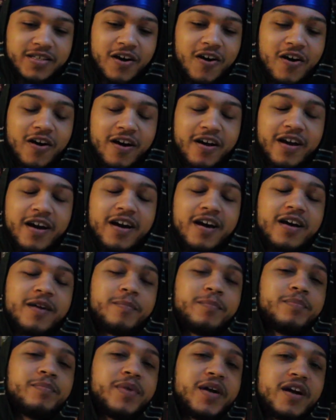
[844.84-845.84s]

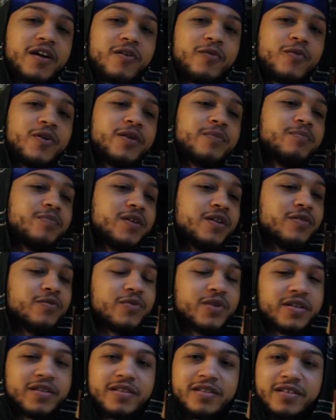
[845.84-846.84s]
Sorry, bear with
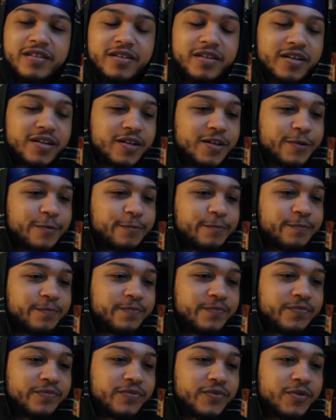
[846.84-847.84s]
me with the
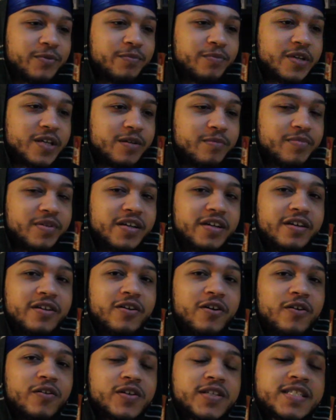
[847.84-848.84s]
me
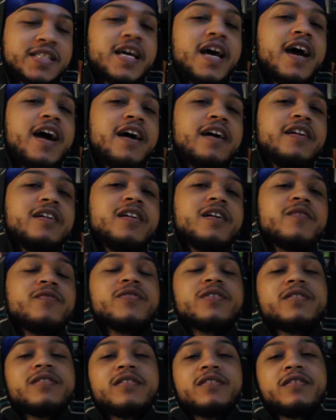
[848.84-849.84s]
being all sad
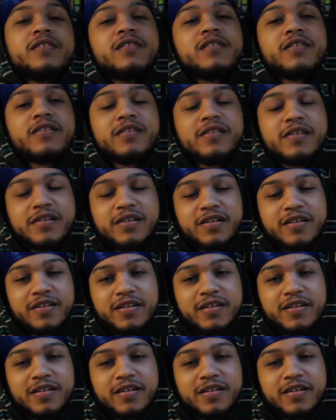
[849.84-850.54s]
and everything.